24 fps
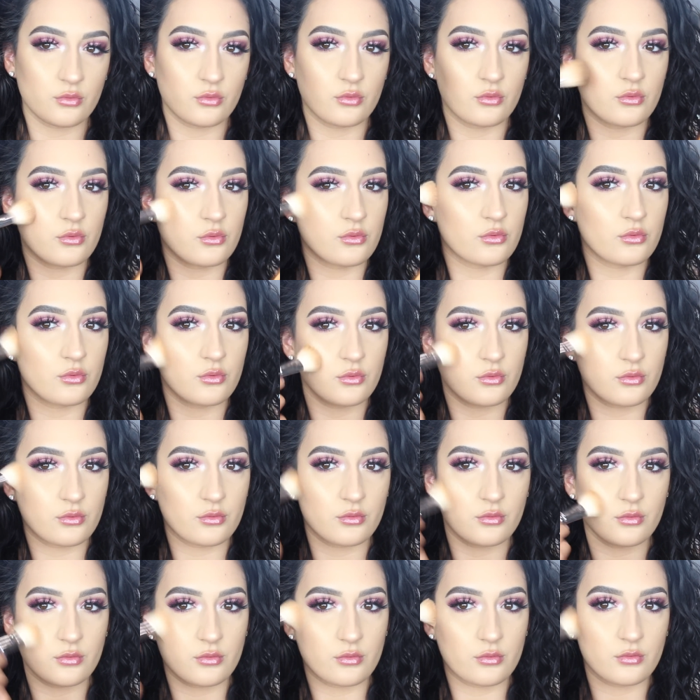
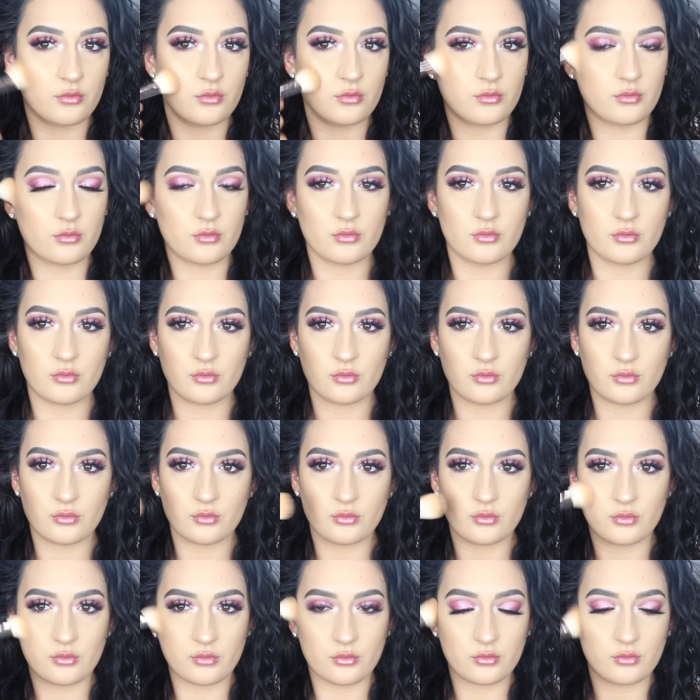
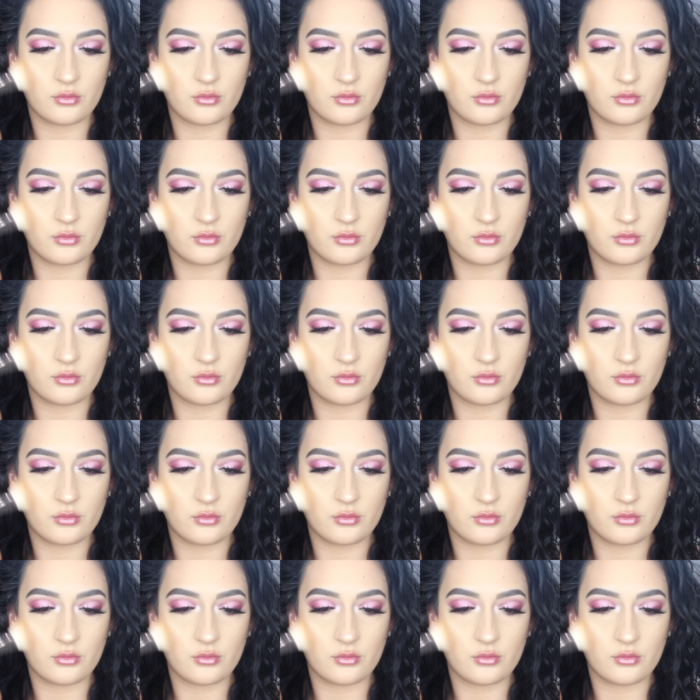(no one is talking)